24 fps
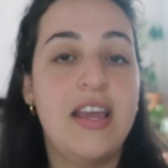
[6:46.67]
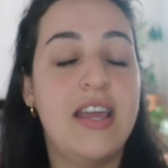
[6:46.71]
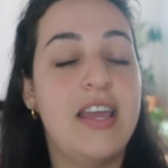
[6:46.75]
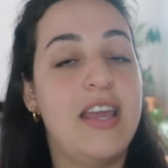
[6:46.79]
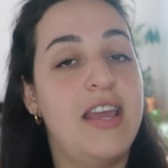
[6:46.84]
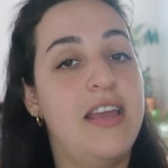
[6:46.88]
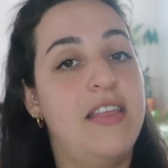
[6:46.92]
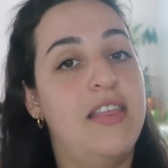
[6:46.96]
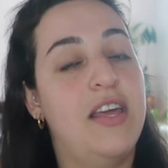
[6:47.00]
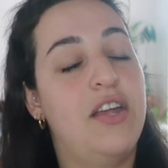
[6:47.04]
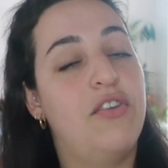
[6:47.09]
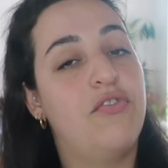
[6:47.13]

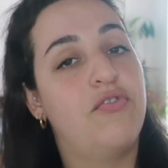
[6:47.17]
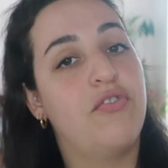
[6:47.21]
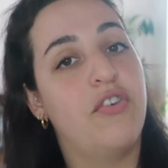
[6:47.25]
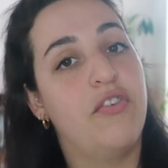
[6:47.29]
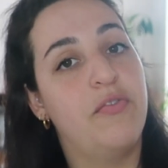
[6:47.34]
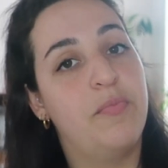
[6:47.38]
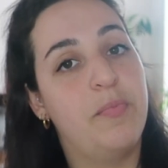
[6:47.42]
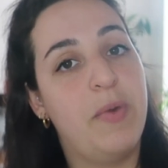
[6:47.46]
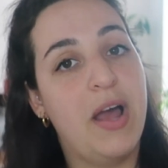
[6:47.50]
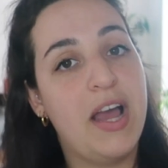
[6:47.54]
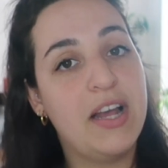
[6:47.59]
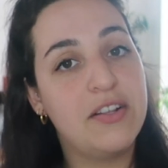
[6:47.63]
He then drove
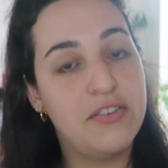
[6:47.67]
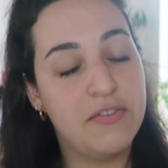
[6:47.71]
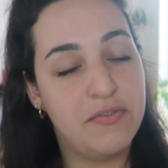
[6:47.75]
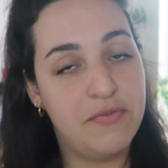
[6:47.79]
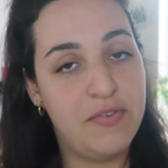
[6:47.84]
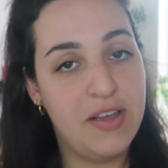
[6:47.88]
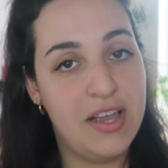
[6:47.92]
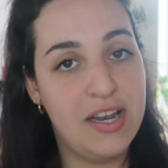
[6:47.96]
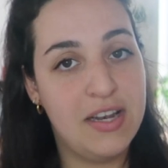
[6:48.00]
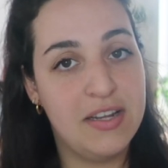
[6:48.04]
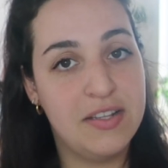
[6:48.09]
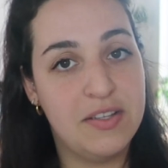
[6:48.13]
back to
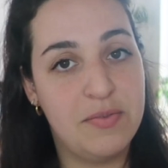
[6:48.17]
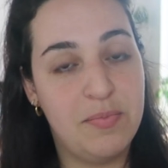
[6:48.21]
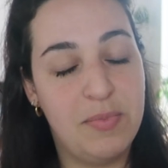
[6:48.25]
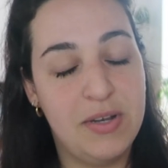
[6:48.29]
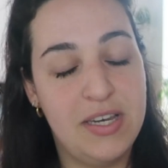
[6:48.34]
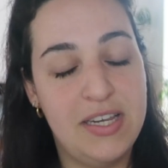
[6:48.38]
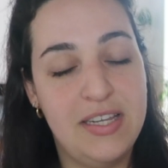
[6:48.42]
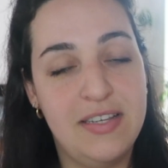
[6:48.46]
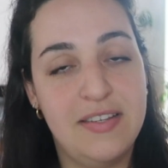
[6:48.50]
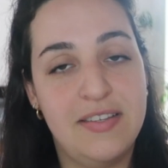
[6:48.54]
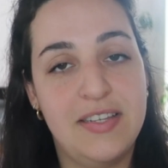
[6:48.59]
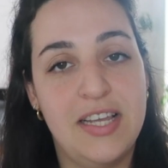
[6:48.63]
Fairlands
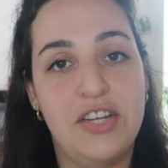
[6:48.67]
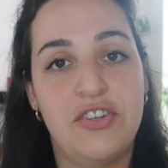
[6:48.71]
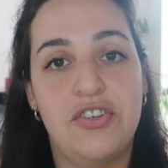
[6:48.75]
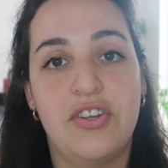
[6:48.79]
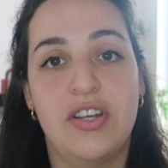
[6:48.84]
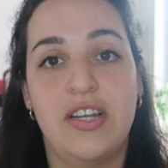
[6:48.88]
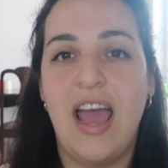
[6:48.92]
police station